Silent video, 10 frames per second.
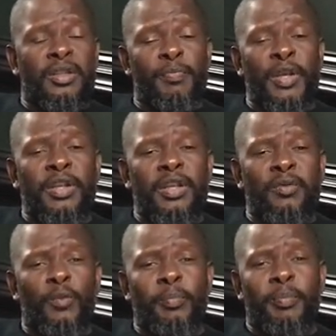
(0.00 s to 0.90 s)

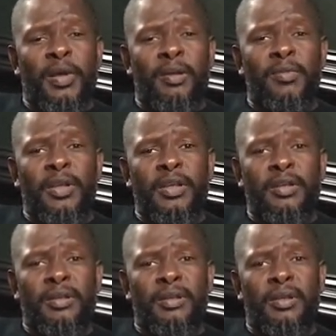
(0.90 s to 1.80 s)
Dominican Republic
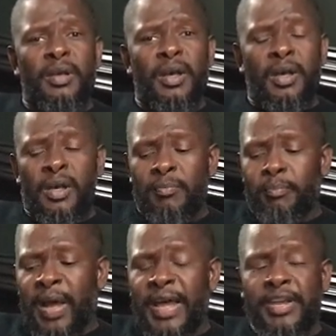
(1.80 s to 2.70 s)
uh,
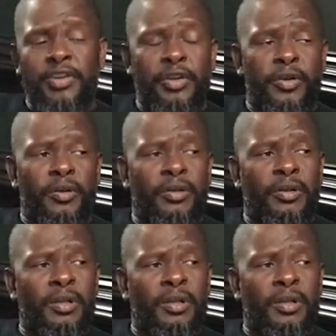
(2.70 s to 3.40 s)
binder